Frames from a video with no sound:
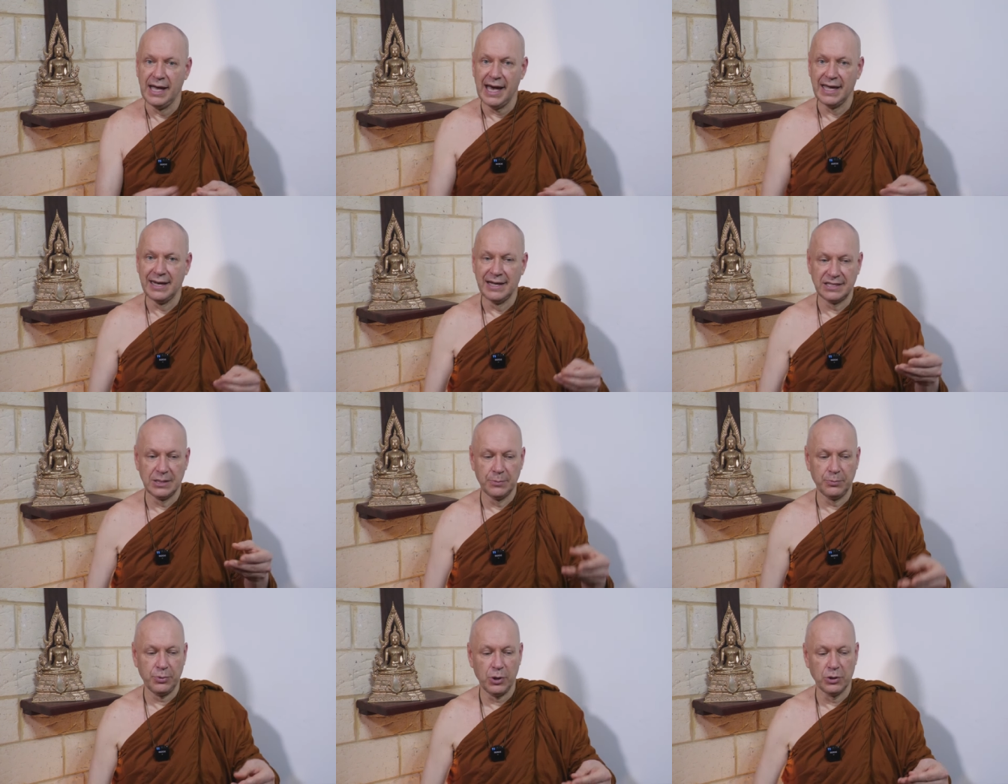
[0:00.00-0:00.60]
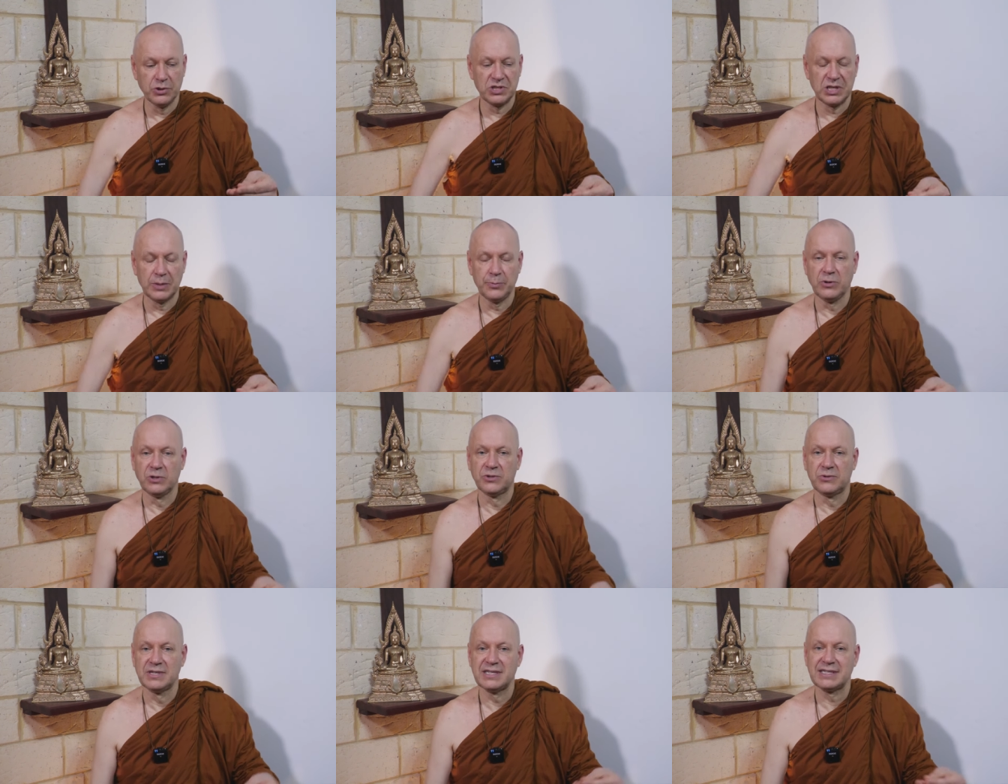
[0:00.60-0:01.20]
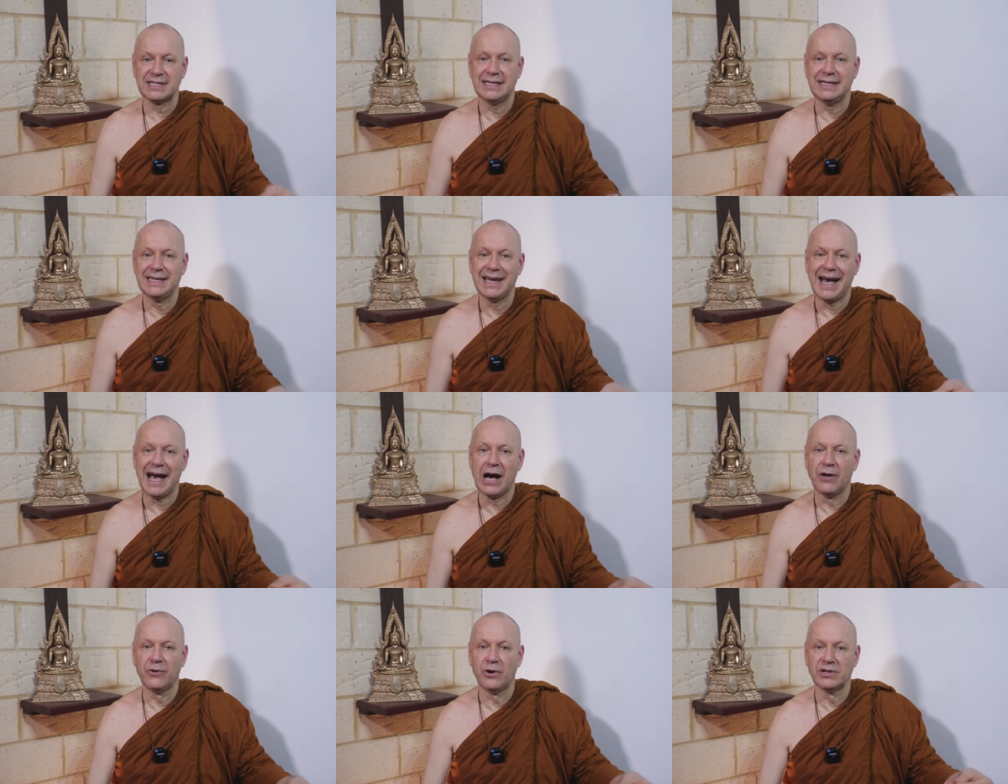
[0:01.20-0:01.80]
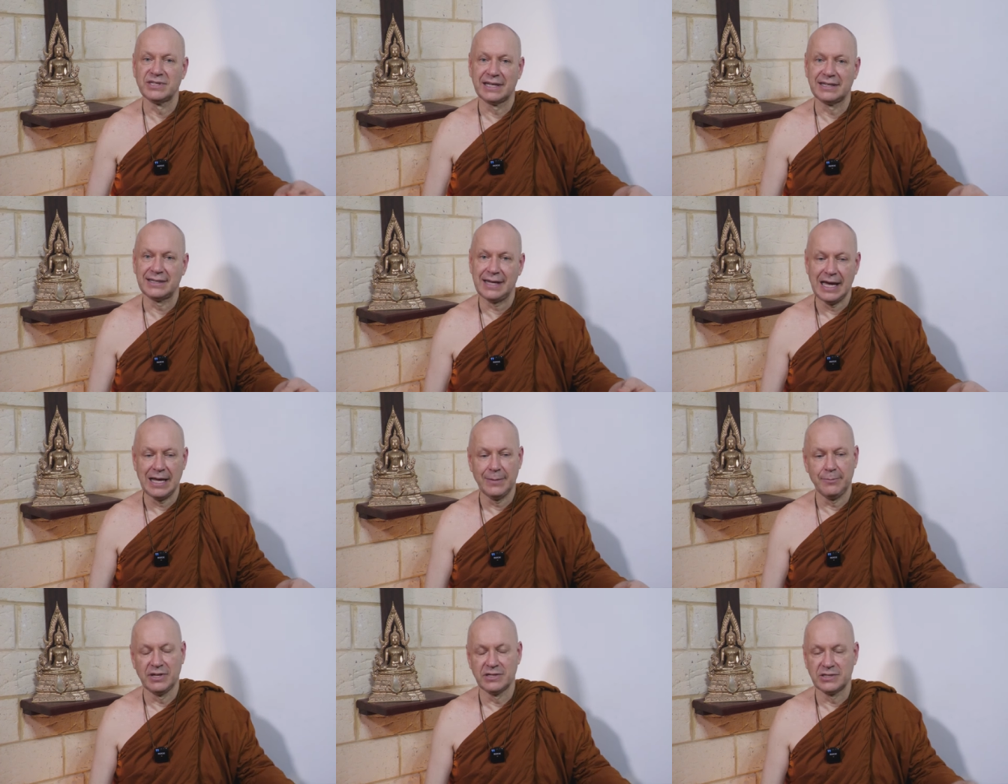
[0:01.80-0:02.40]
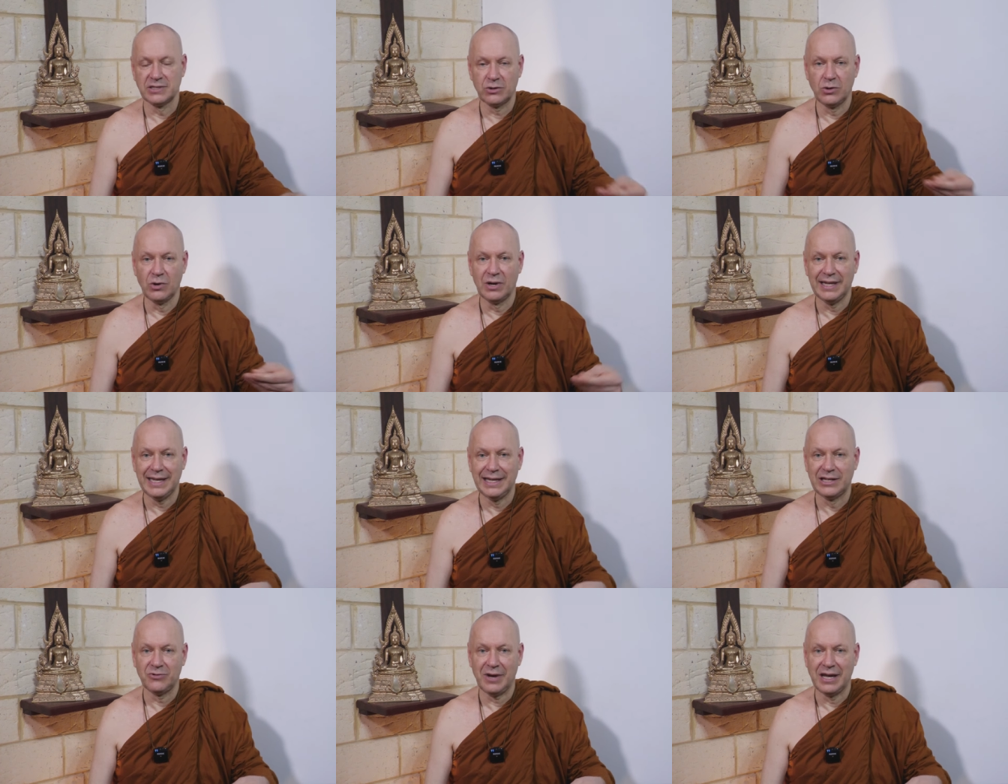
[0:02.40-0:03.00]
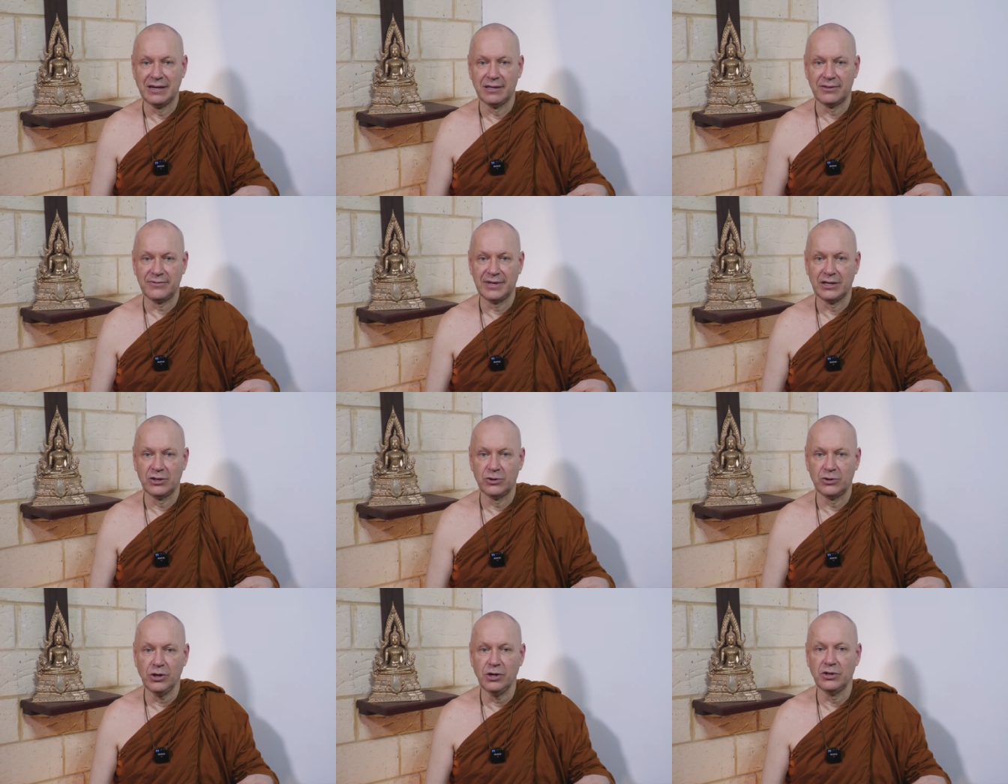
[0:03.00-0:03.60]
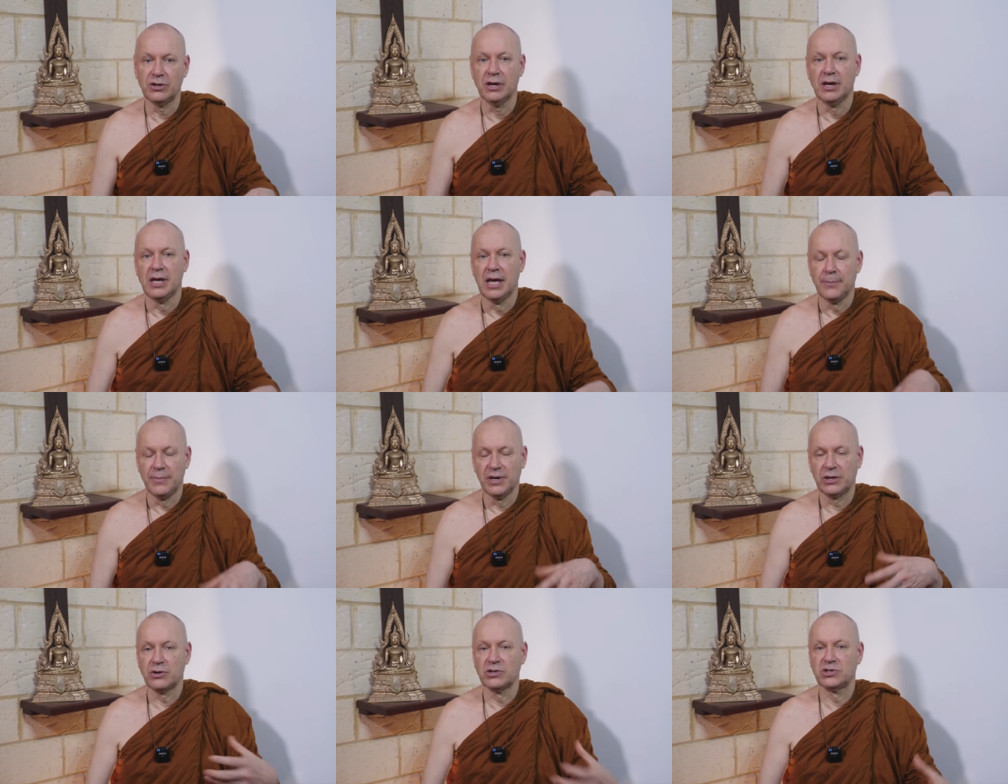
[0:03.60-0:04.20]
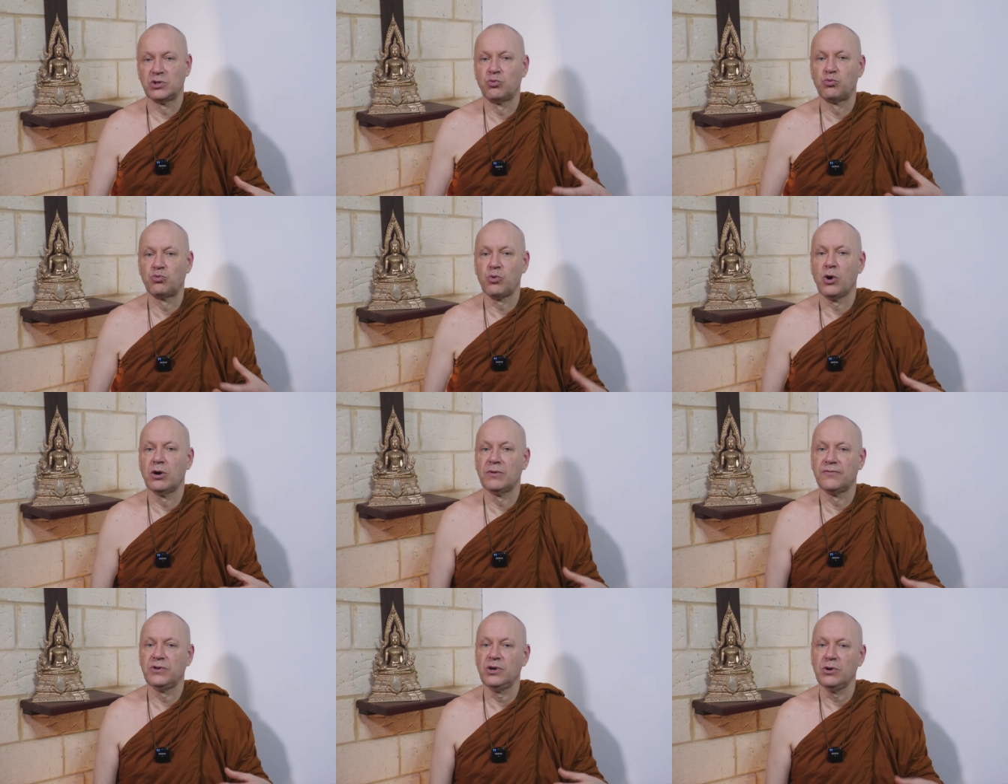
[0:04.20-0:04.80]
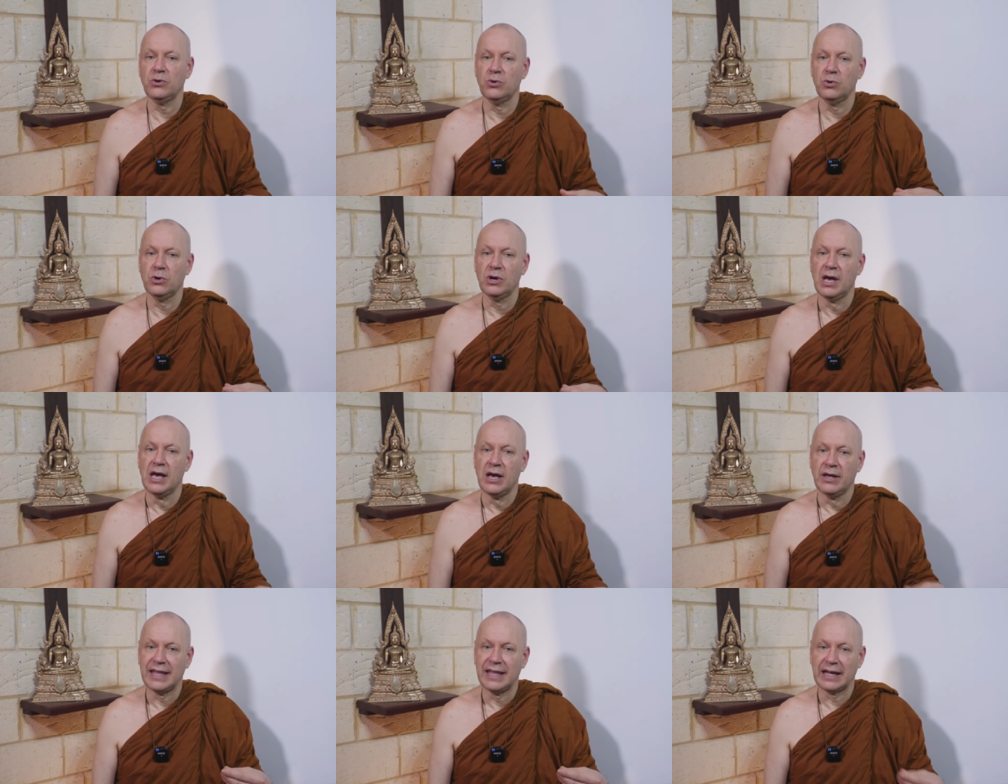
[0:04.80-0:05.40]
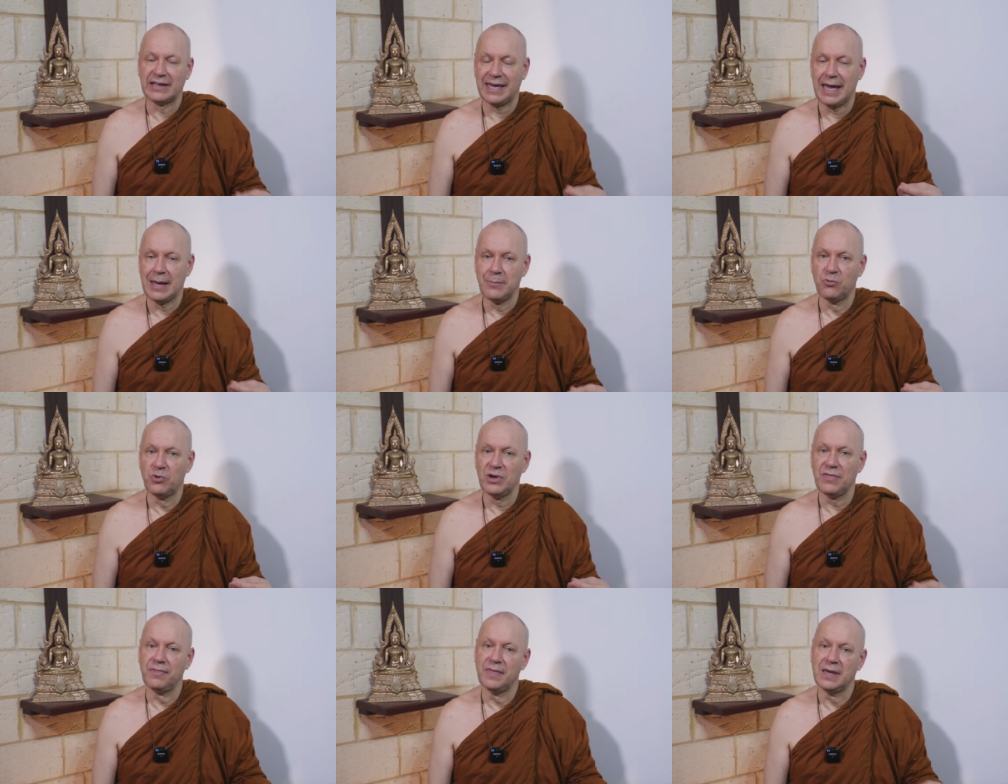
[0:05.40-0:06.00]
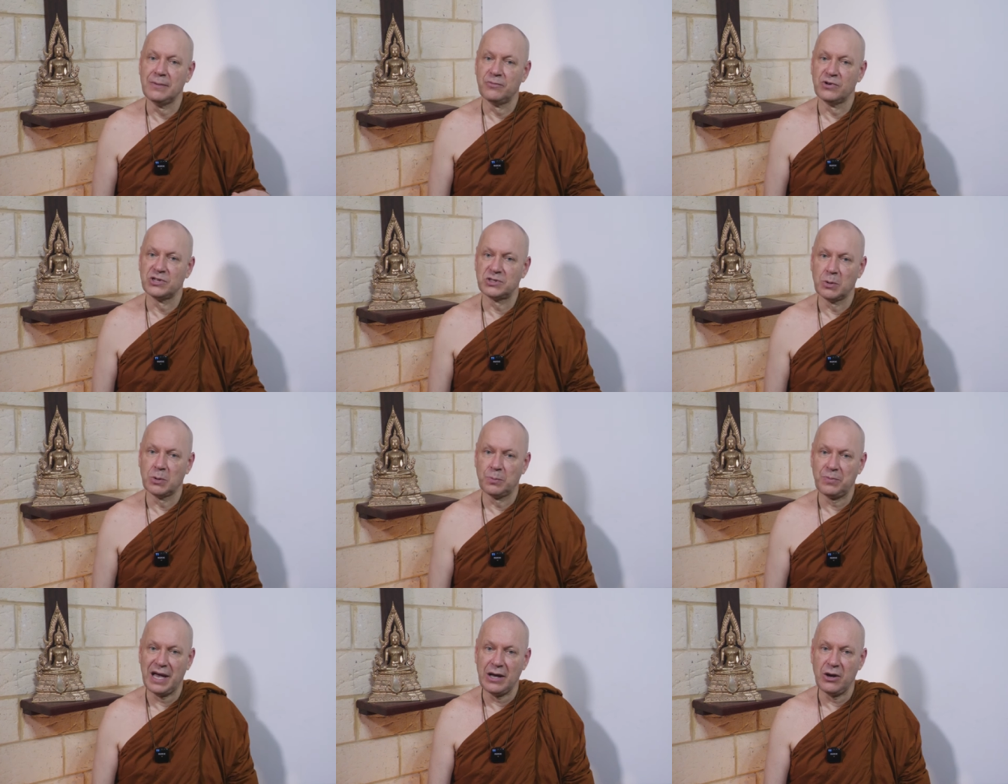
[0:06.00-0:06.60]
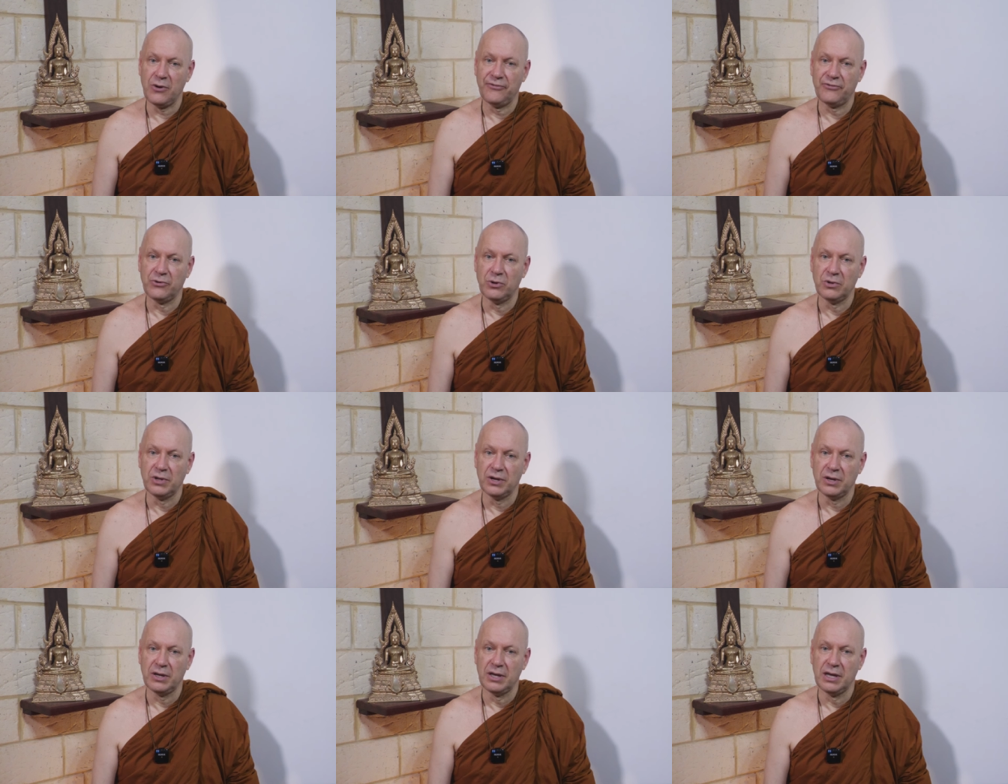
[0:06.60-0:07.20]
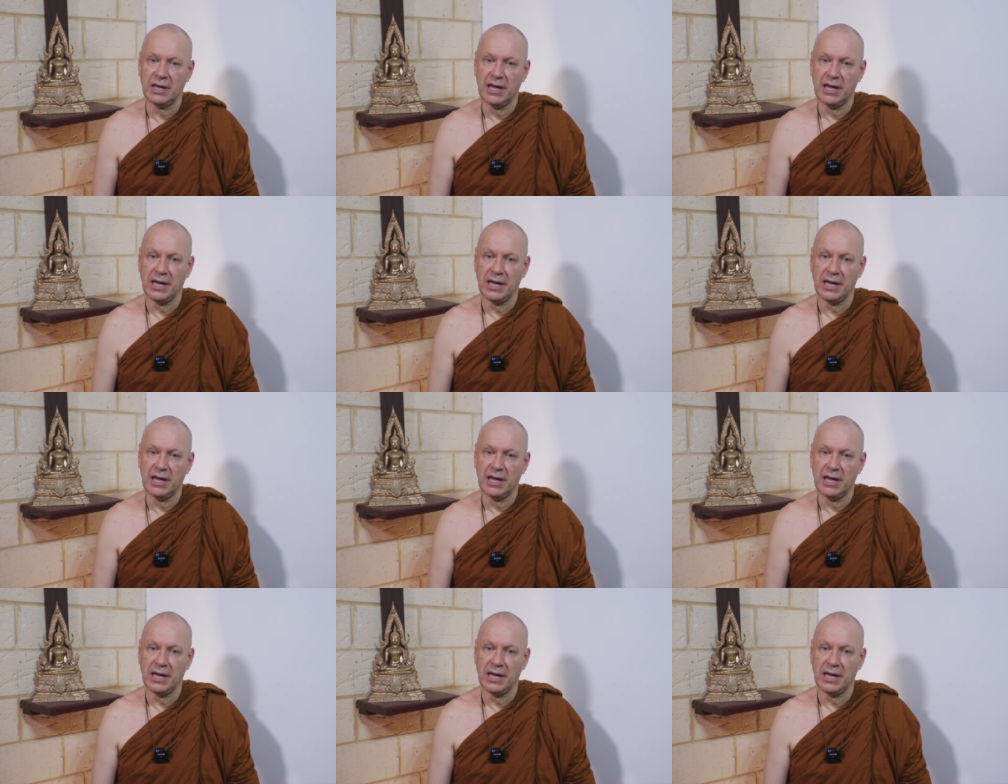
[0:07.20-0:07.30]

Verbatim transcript: and it's impossible to see how those attainments could lead to anything good, because the wrong view that came with them was so powerful.